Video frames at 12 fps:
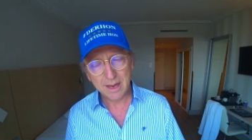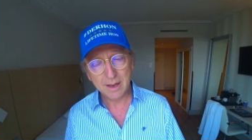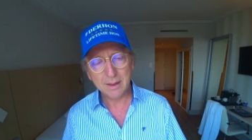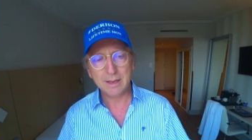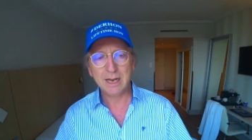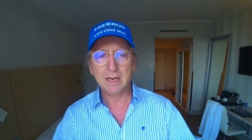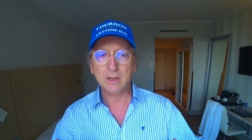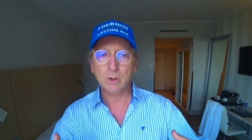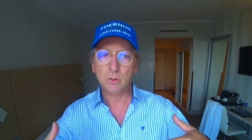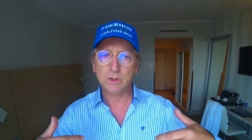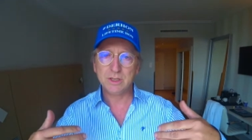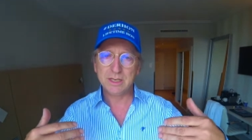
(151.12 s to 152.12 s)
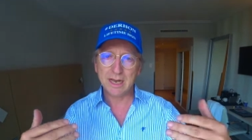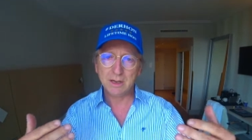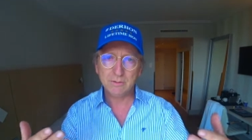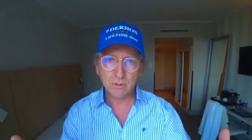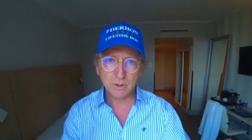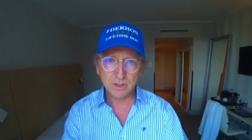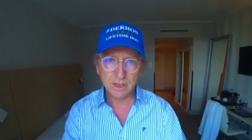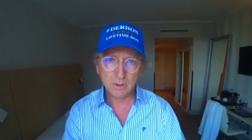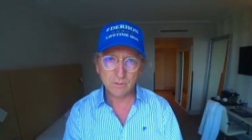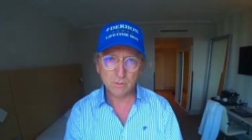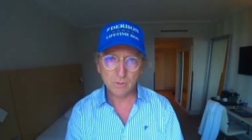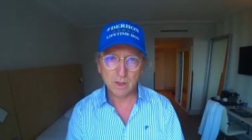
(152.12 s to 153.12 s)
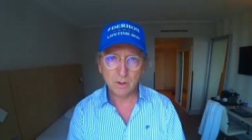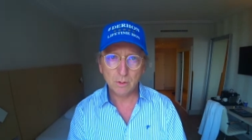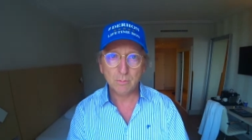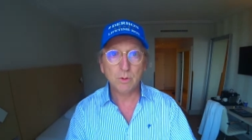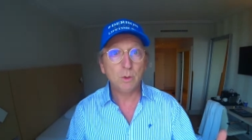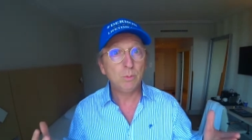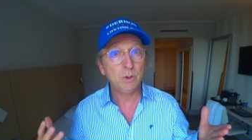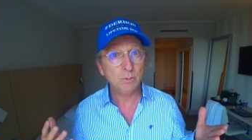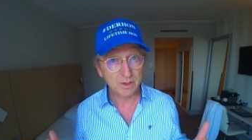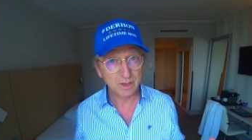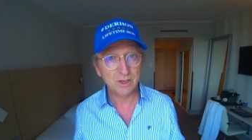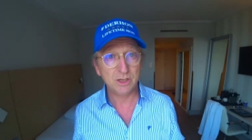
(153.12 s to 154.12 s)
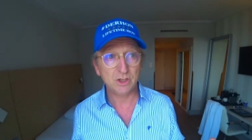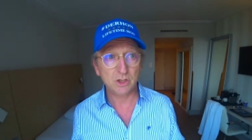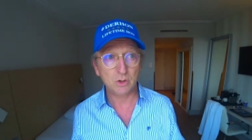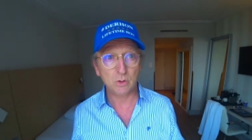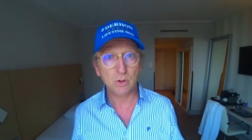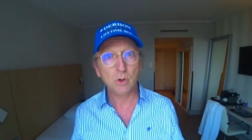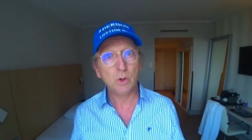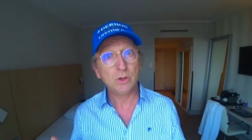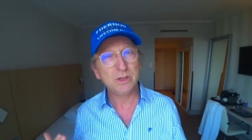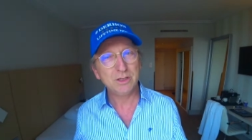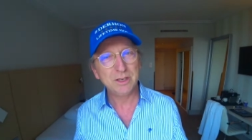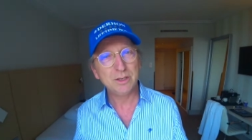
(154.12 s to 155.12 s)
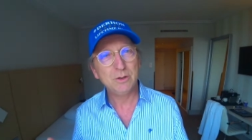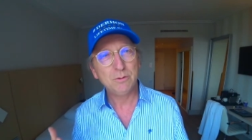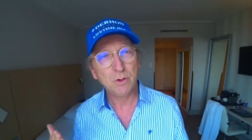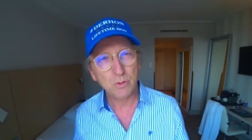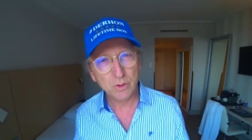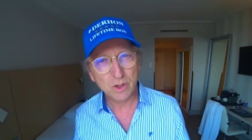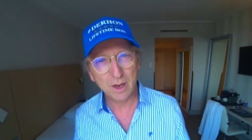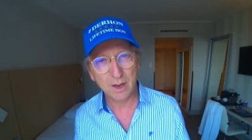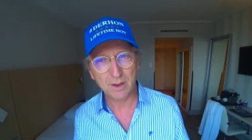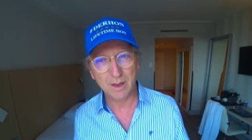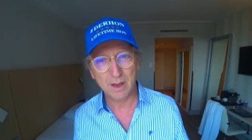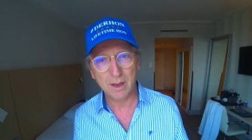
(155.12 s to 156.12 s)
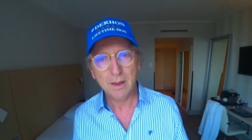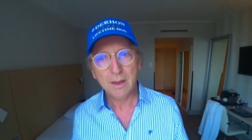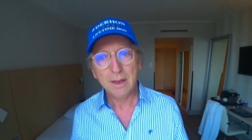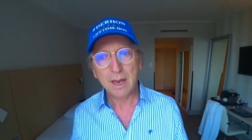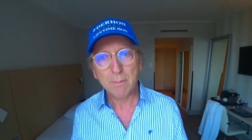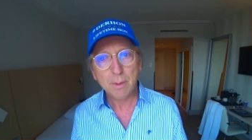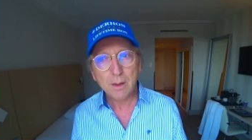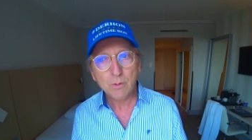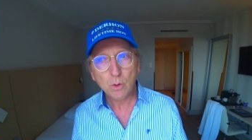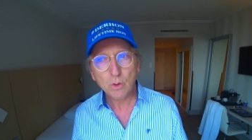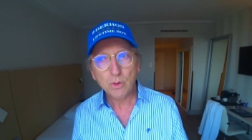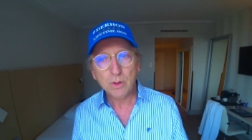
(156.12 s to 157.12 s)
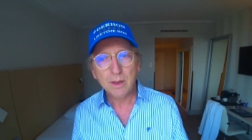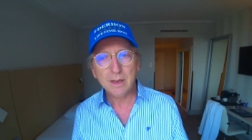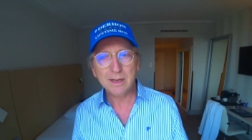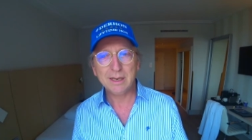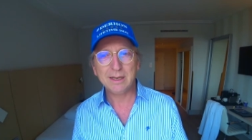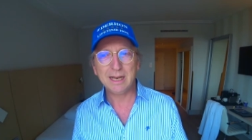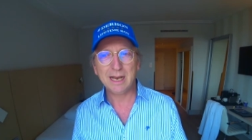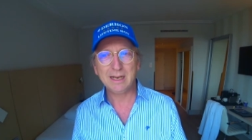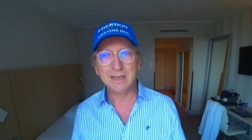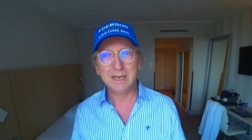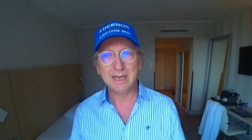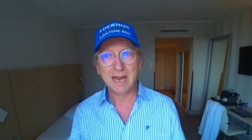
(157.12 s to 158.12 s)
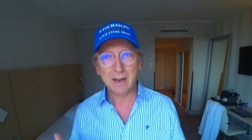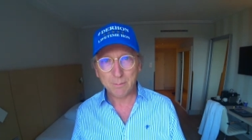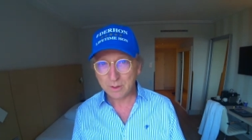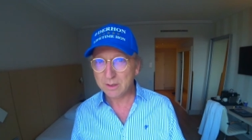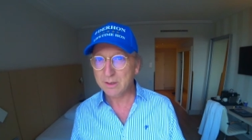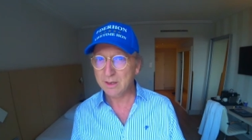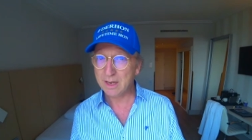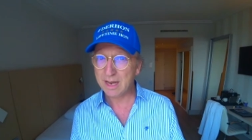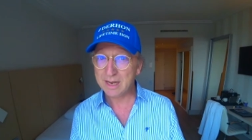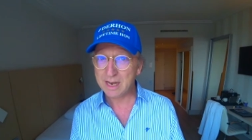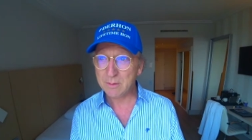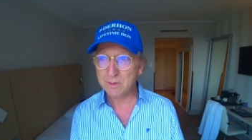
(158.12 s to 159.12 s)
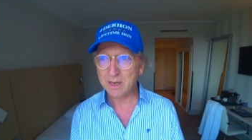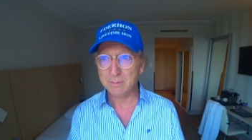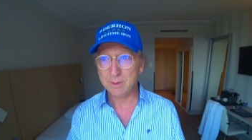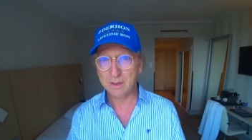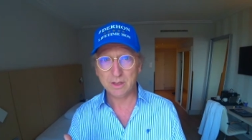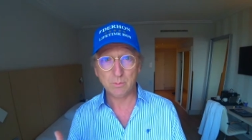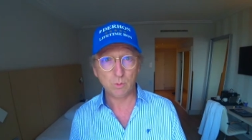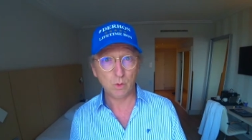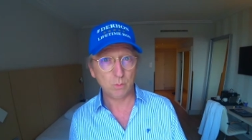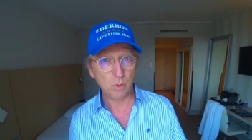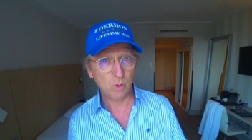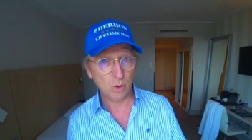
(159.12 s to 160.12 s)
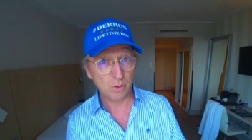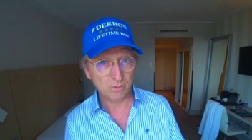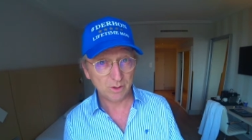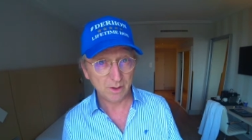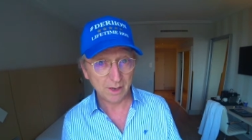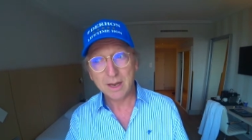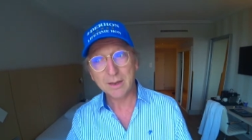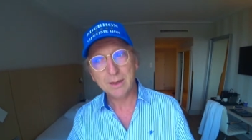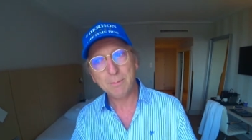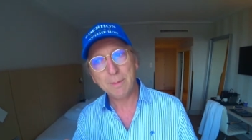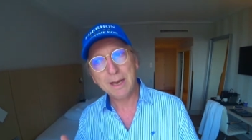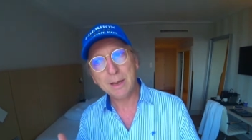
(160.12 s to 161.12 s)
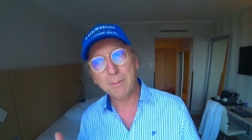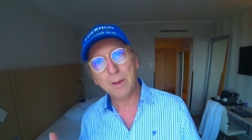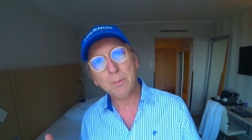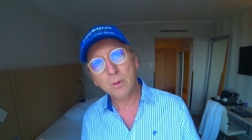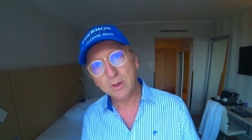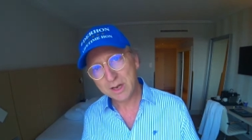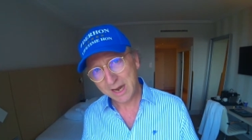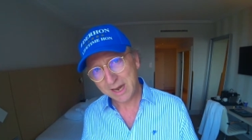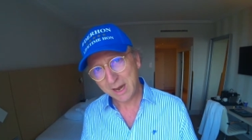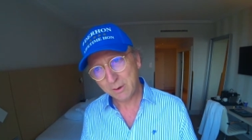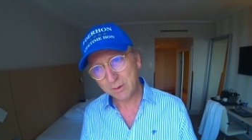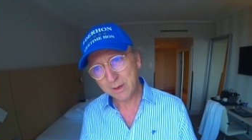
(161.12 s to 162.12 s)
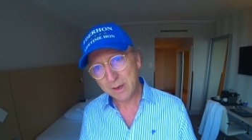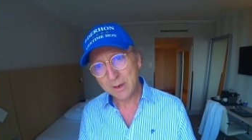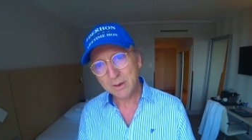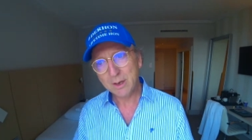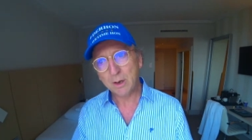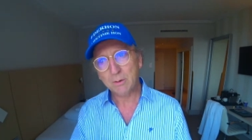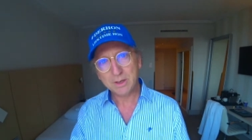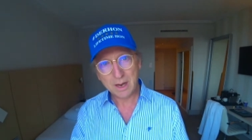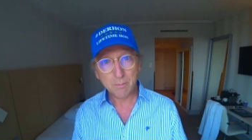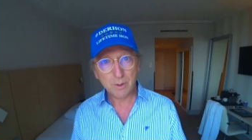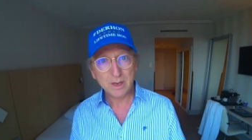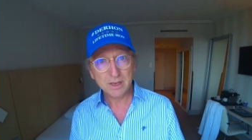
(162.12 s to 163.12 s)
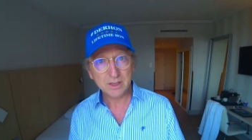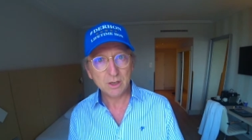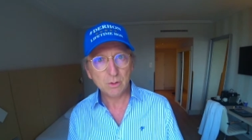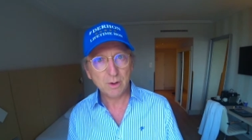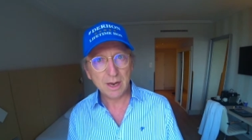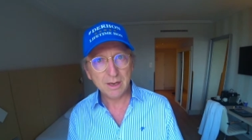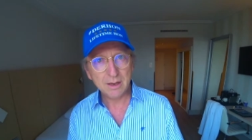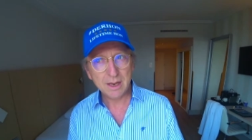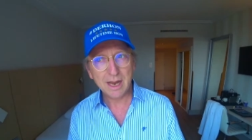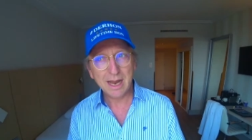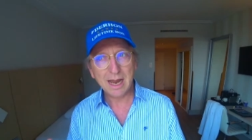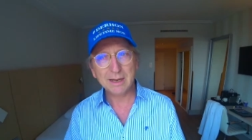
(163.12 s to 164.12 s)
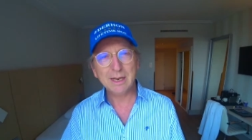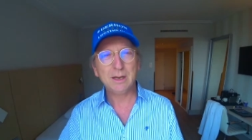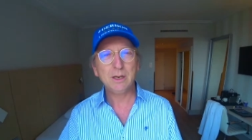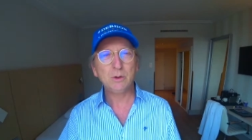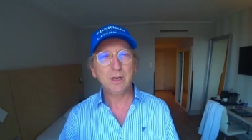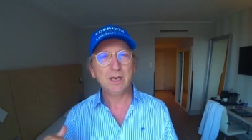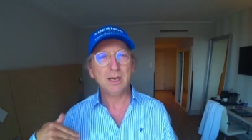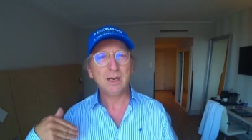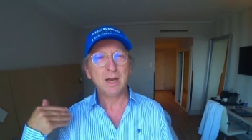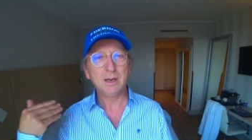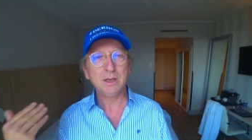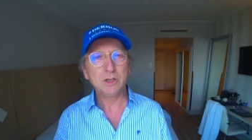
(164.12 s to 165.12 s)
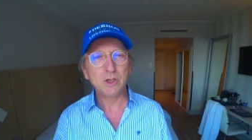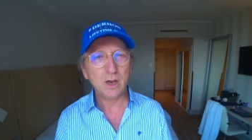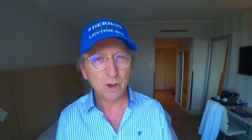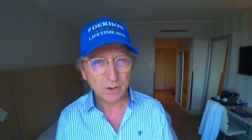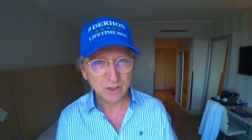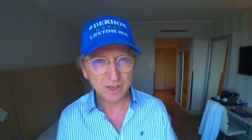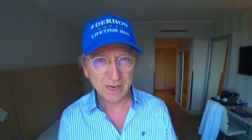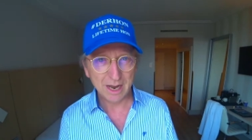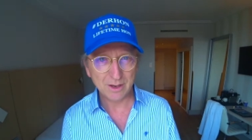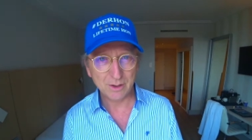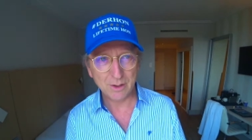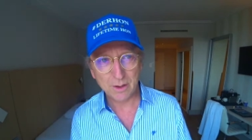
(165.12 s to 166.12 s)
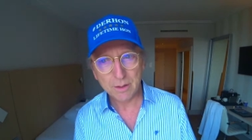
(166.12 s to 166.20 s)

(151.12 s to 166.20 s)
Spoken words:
Then you will save yourself real problems and additional costs in the future. Above all, it can indeed happen, and I read about it more and more often, that many people check out, the hotel bill is correct, and then the credit card is charged again.